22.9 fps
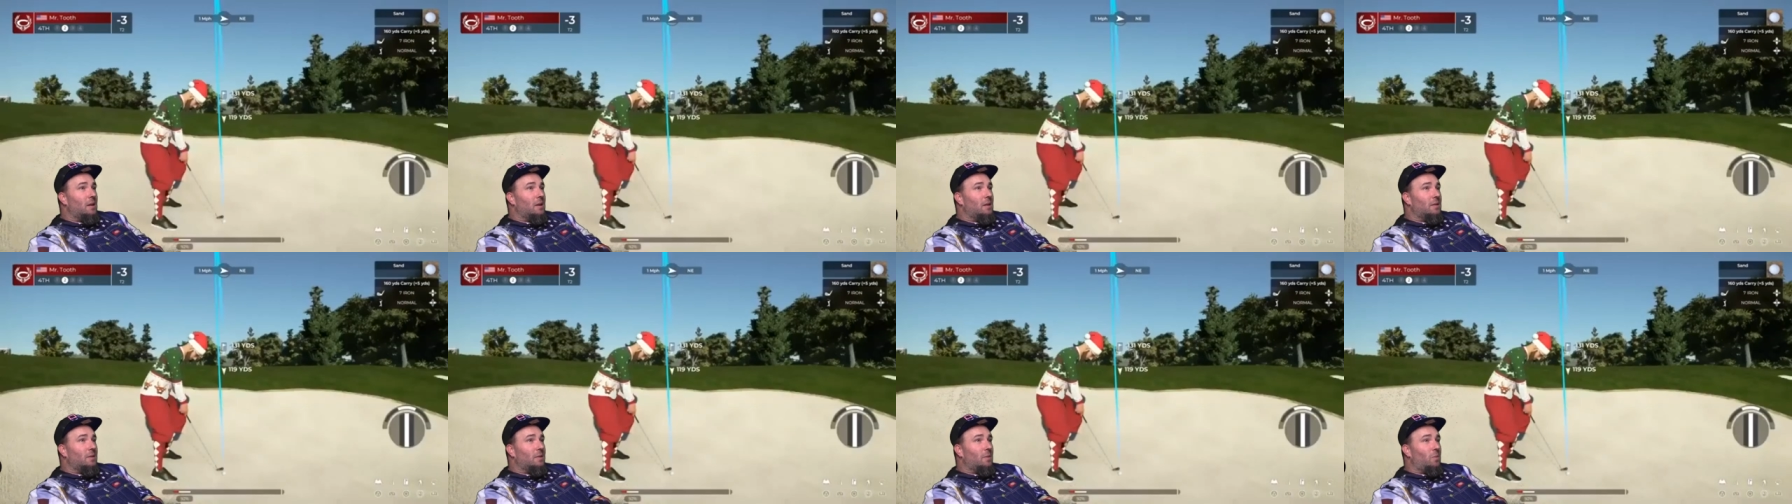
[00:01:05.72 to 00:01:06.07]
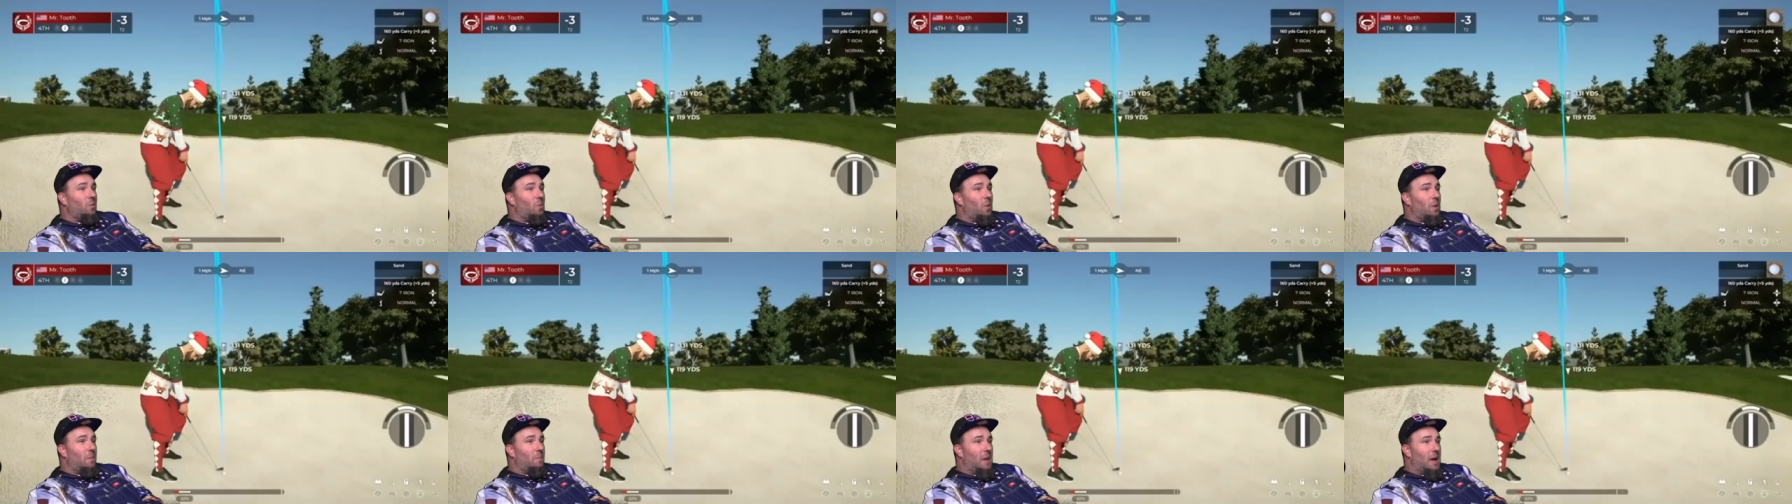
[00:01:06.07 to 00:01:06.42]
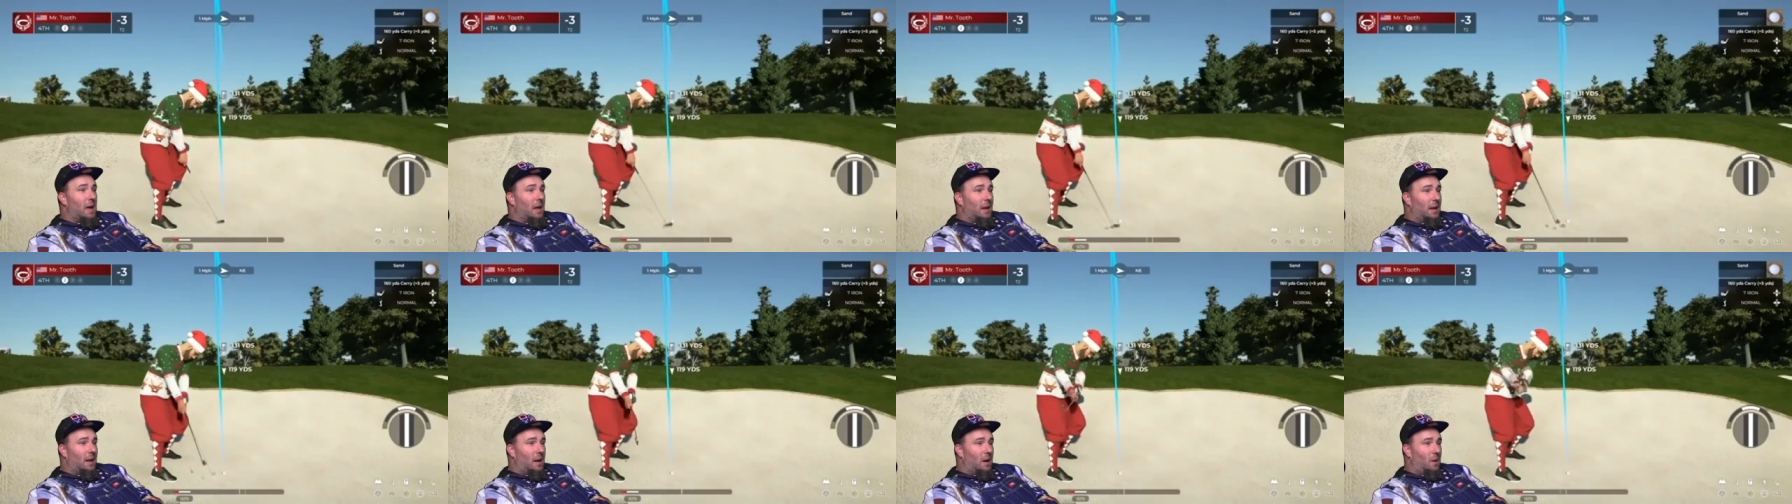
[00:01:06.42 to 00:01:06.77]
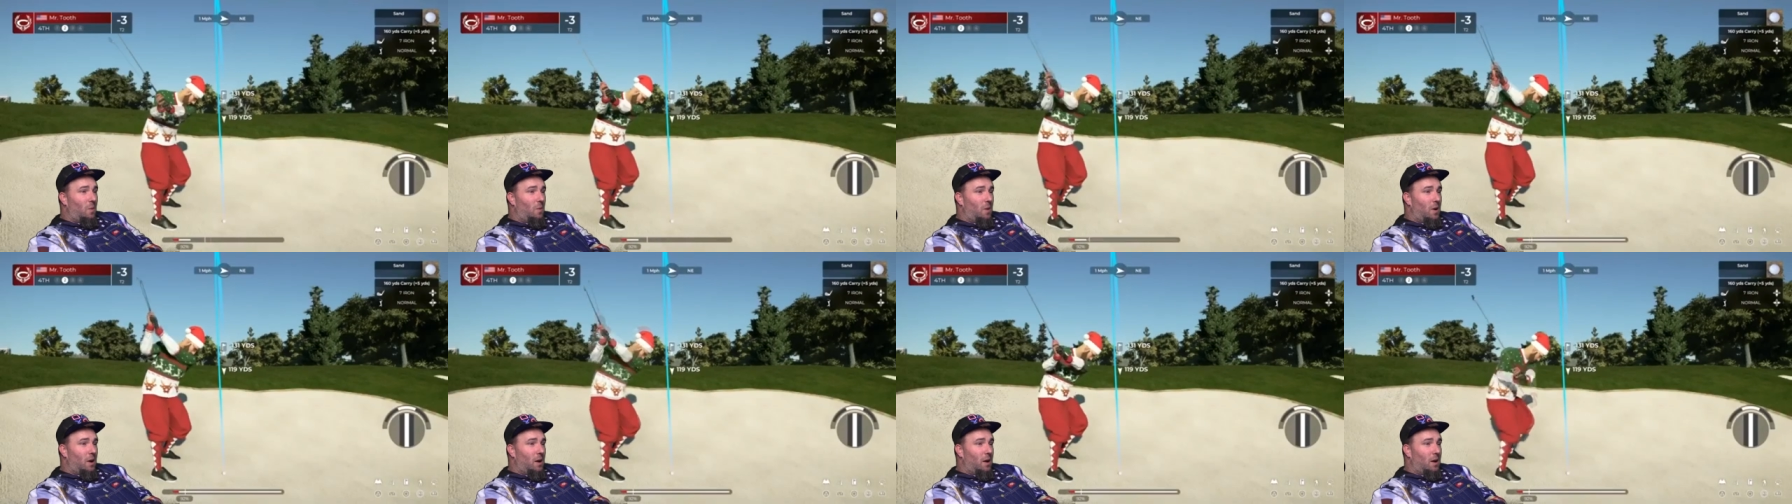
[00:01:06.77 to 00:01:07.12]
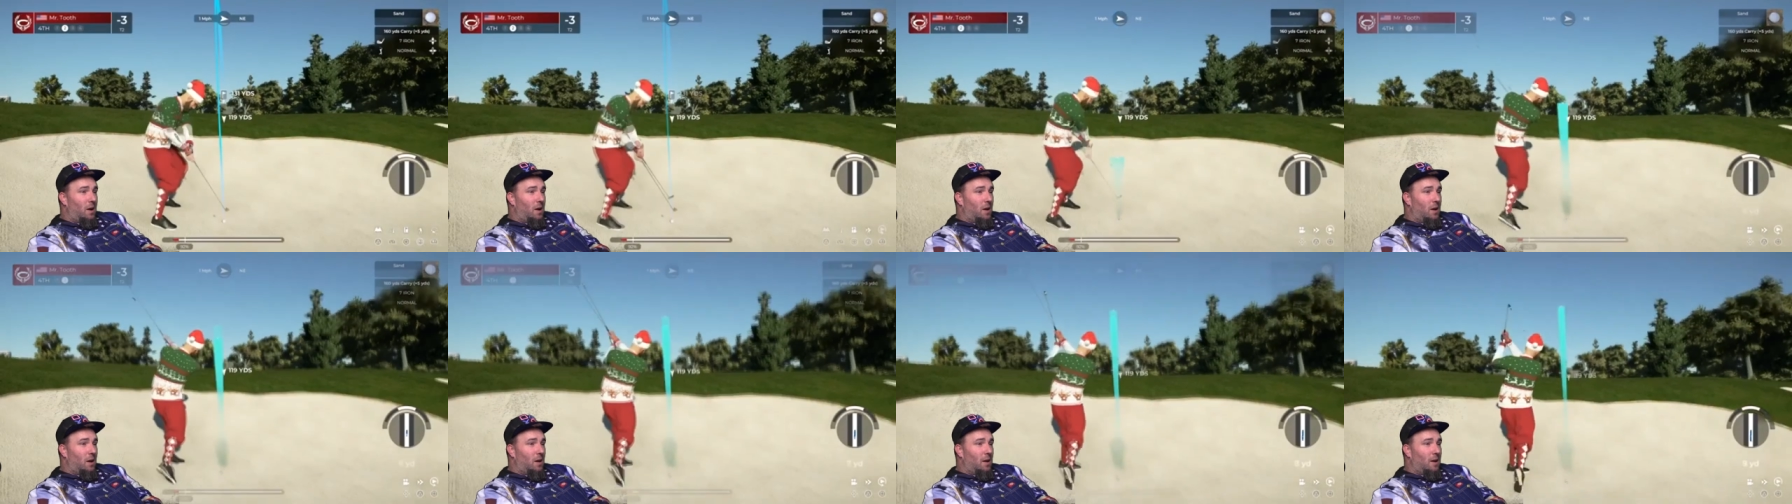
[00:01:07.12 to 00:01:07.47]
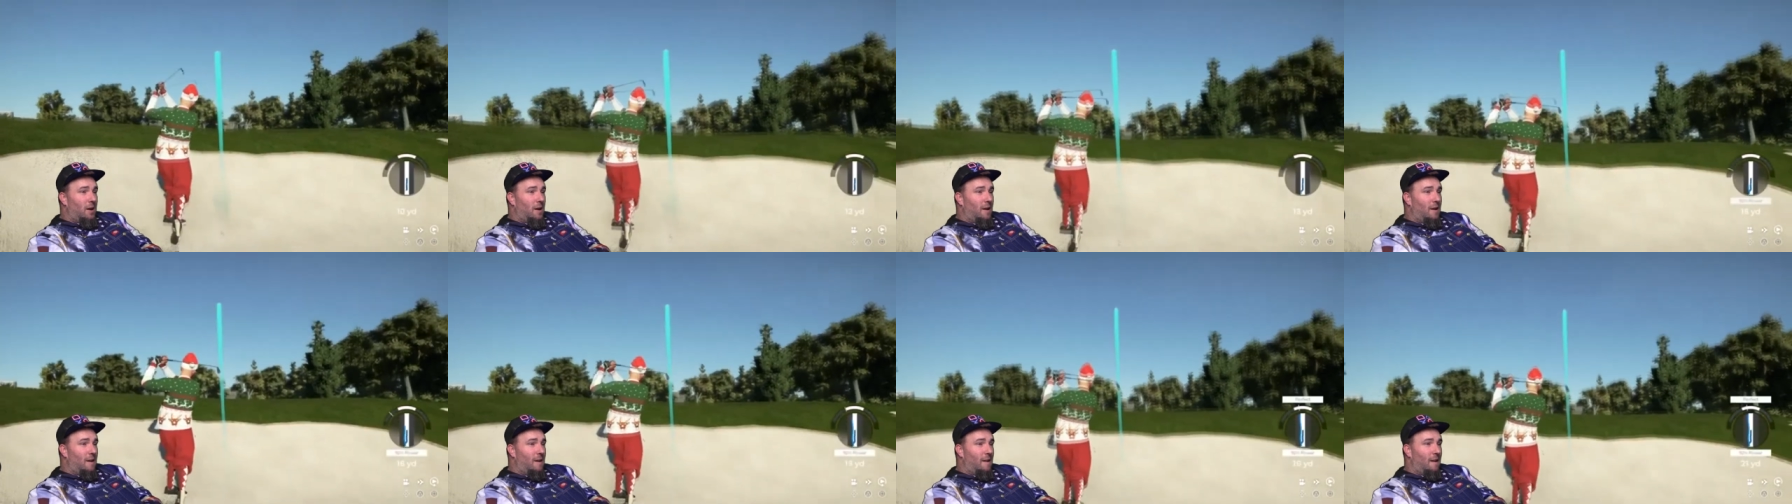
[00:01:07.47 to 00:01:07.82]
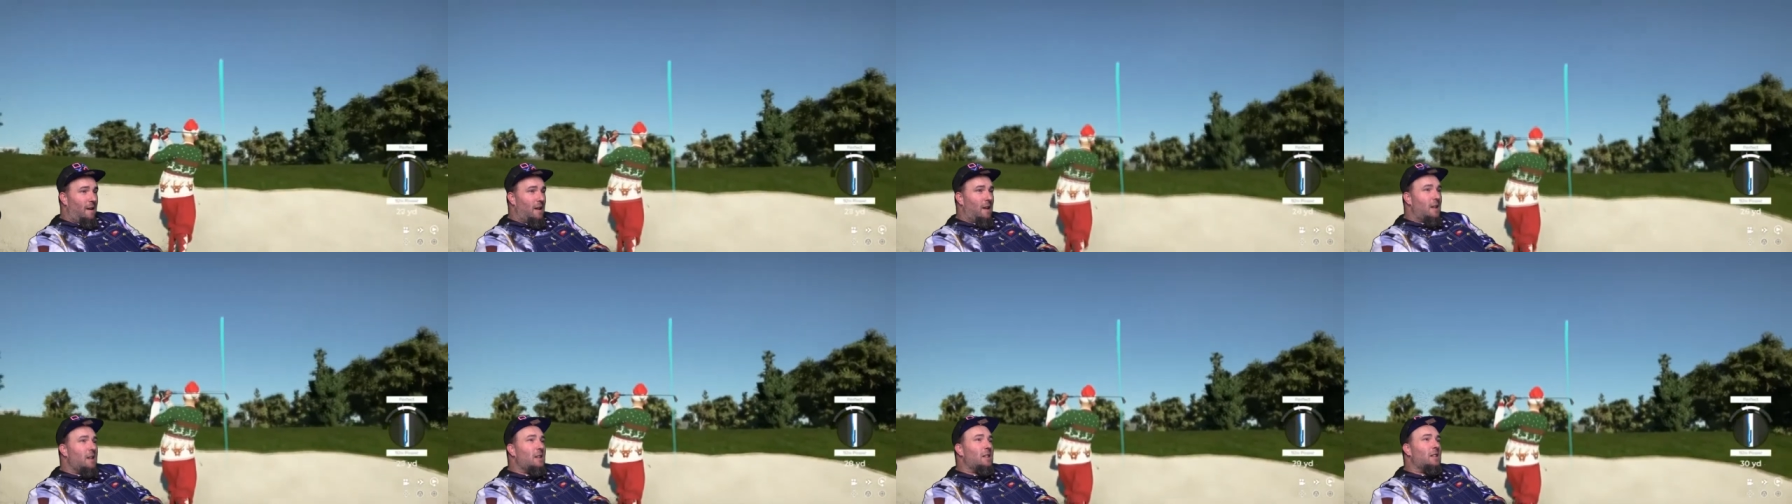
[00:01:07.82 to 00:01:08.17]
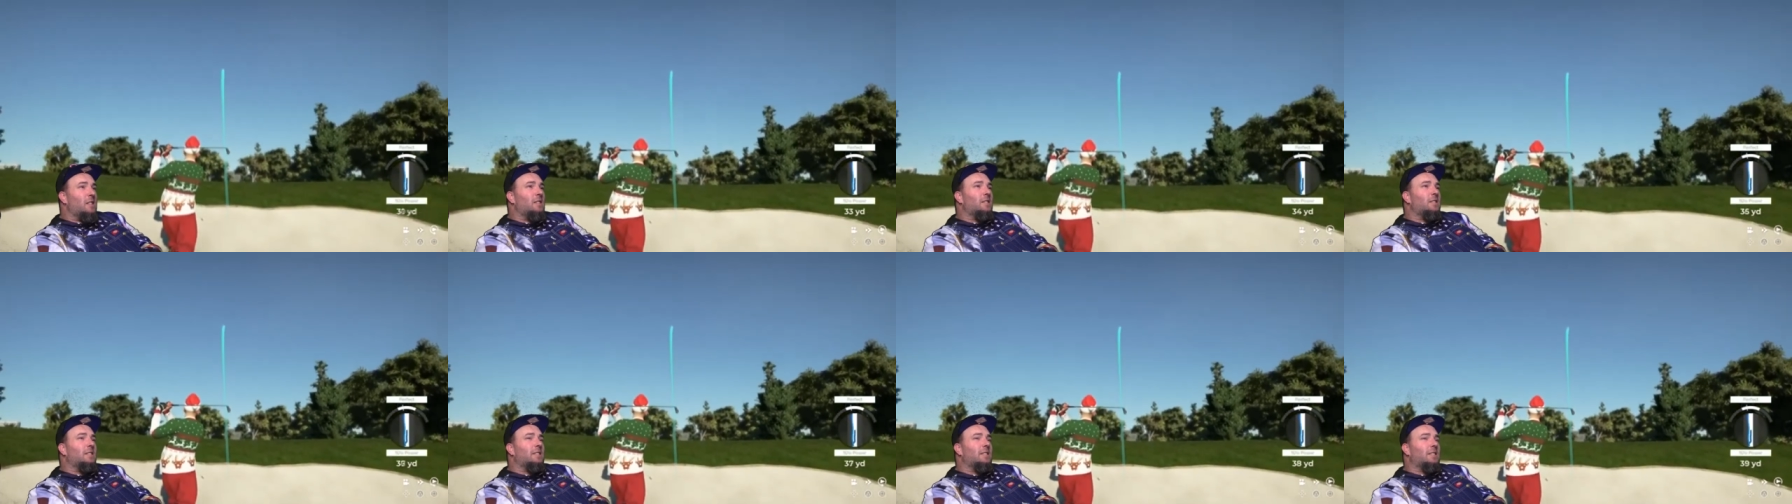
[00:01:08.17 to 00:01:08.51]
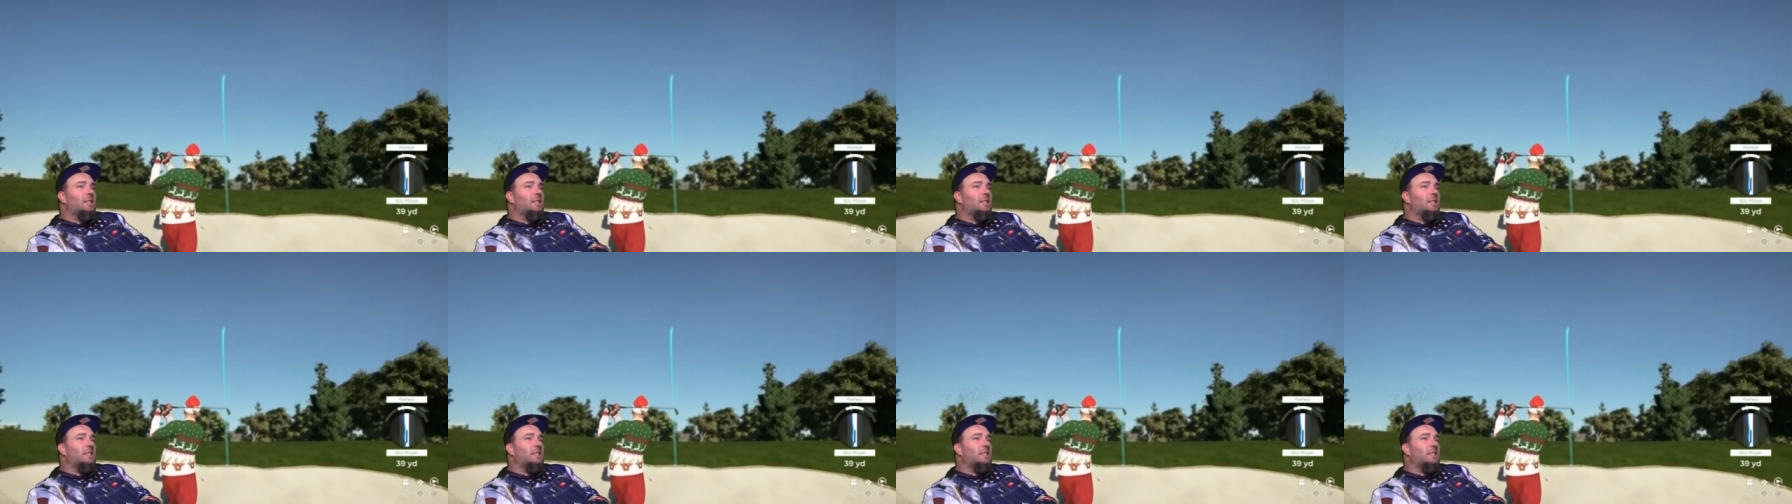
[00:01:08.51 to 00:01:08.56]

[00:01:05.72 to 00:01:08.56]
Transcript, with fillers: It's a one mile an hour wind. It's